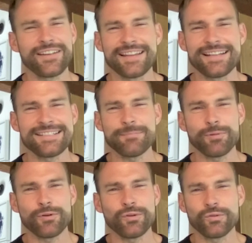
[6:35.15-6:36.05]
like that
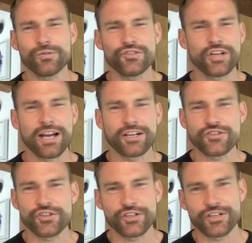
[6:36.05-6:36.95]
typical jock
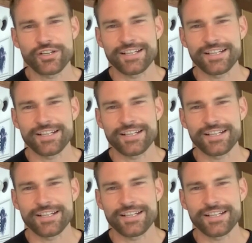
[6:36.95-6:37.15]
jerk